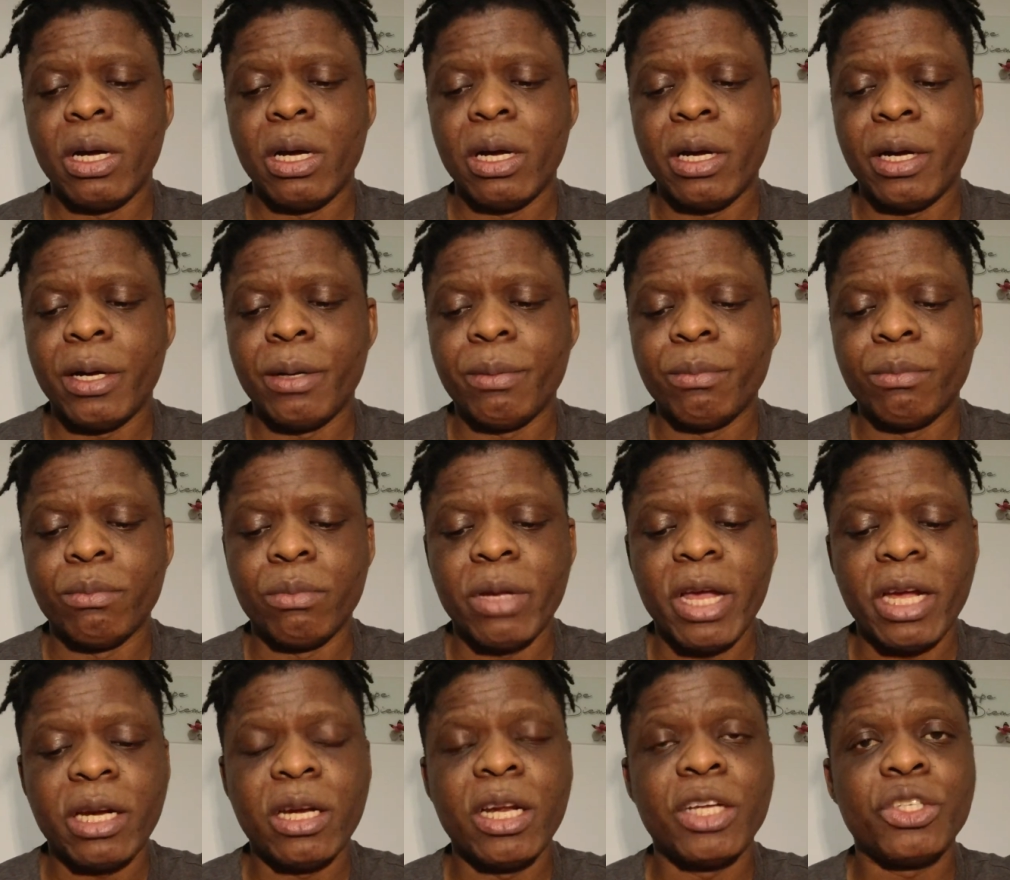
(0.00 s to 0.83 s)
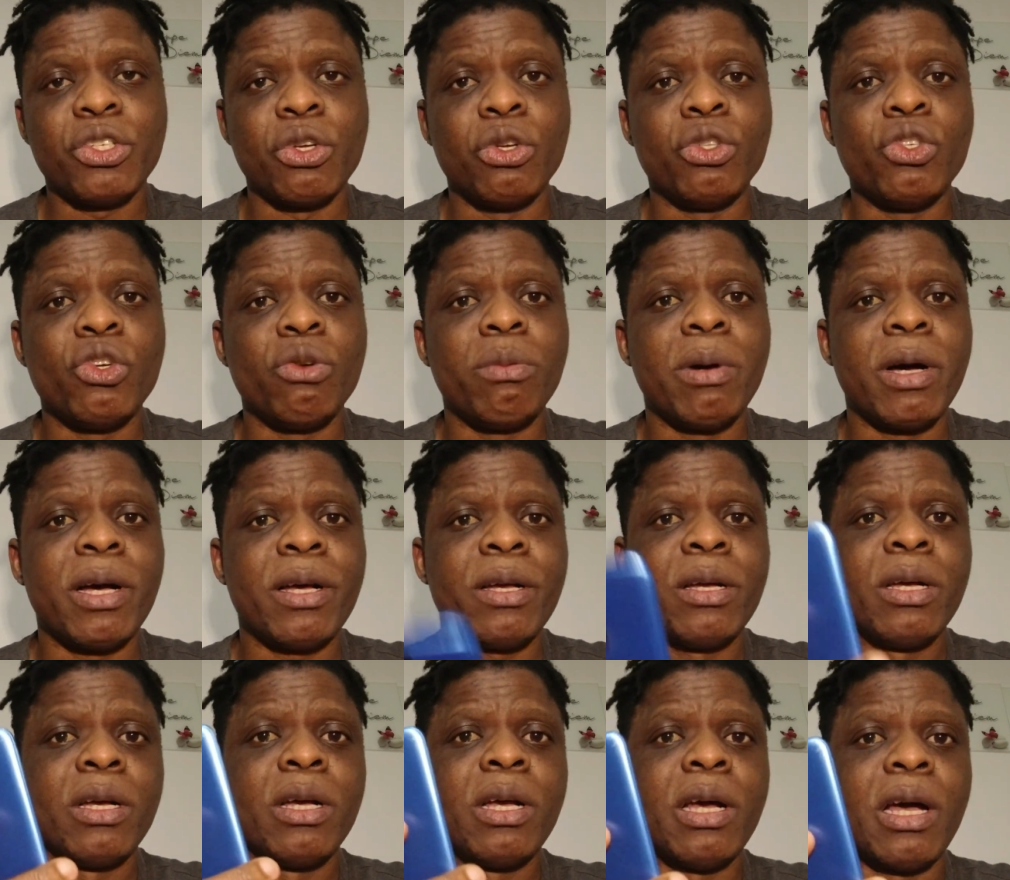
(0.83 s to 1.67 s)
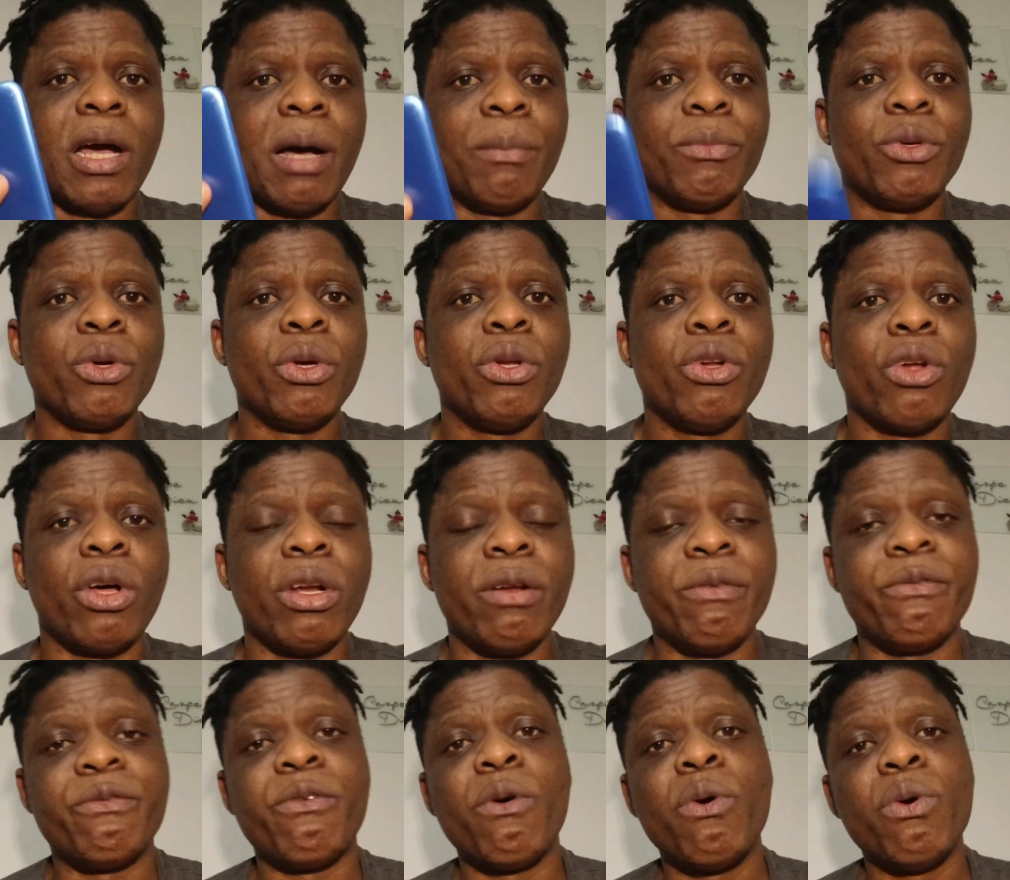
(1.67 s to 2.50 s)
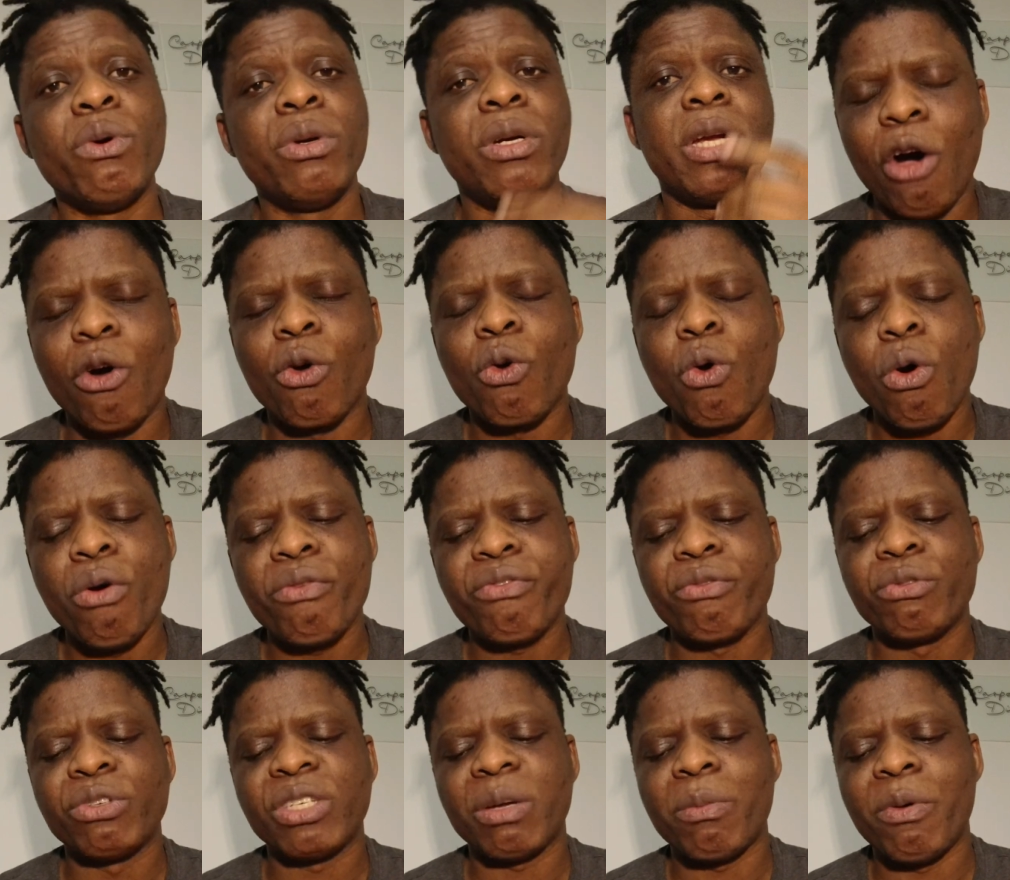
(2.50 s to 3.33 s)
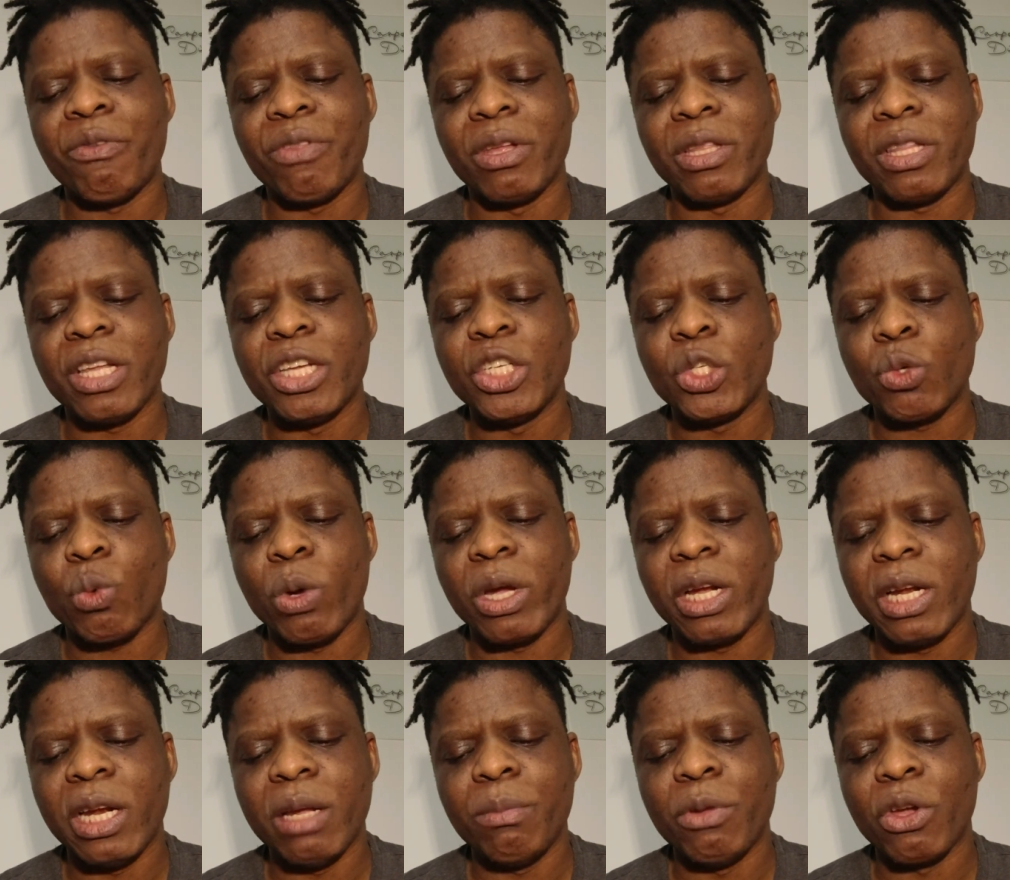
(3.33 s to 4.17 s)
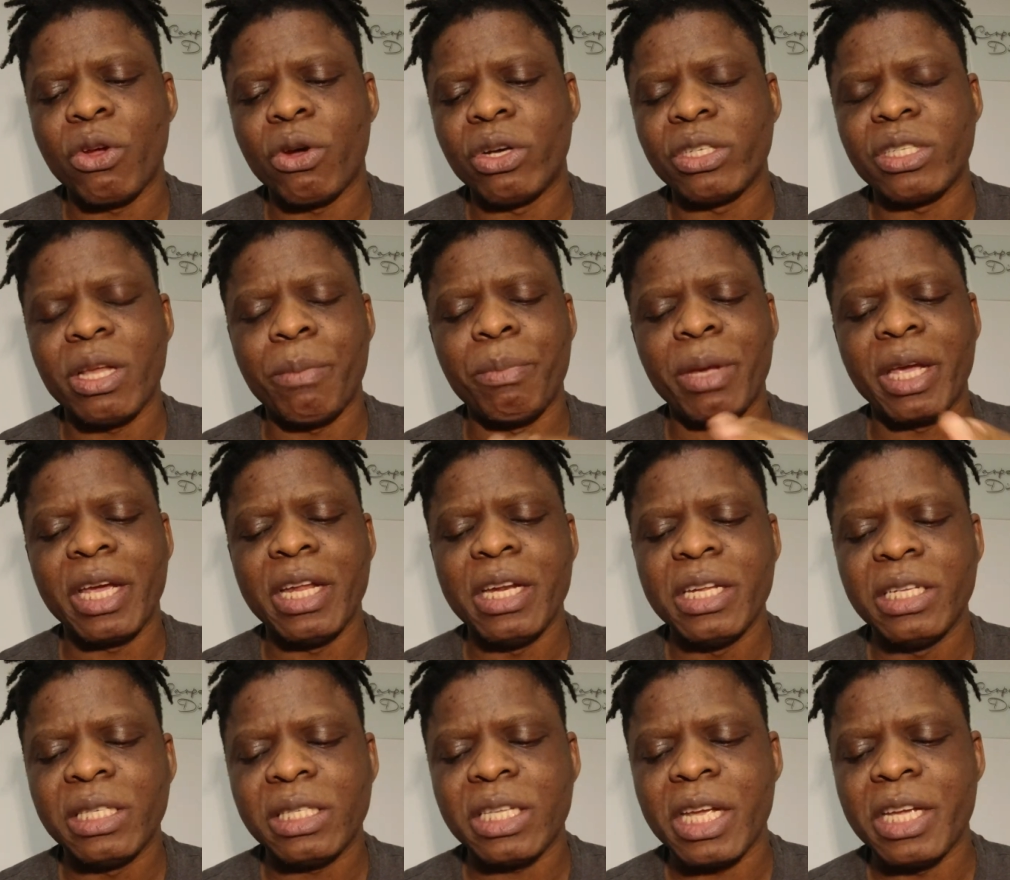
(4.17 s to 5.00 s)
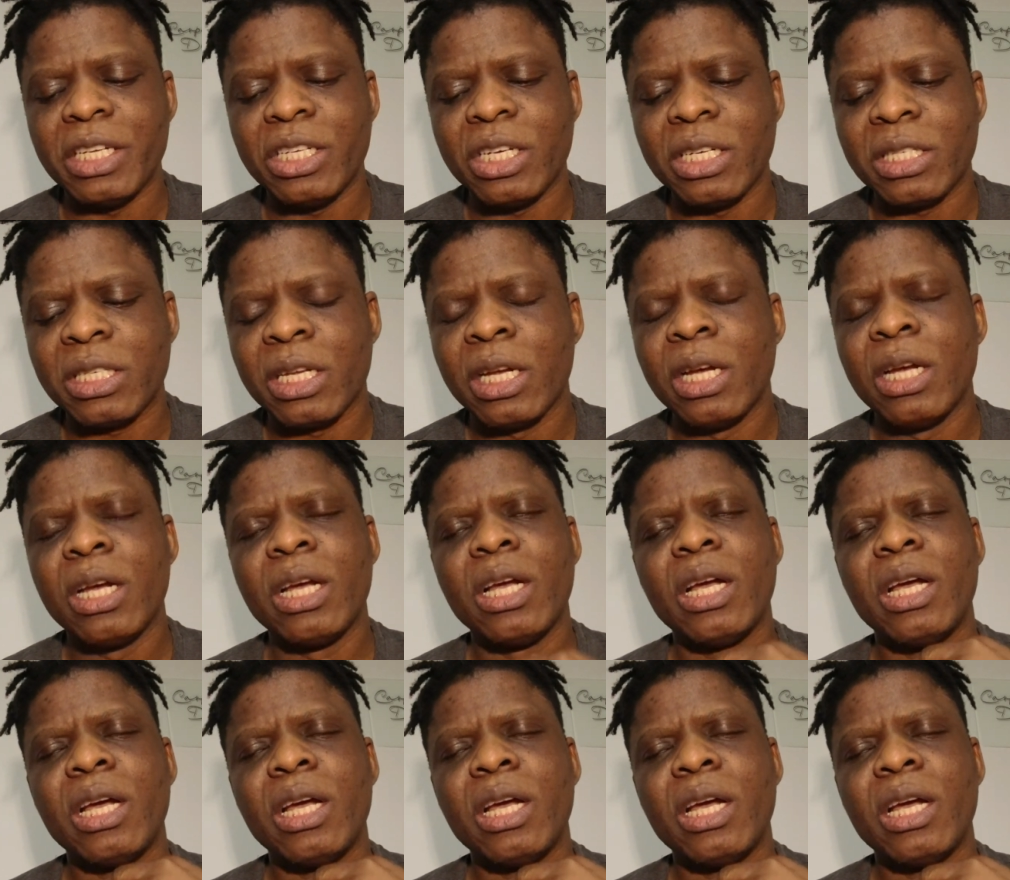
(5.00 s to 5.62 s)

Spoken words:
Headless YouTuber. I'm doing it on the phone. I'll go through some of the things quickly because the beginning stages,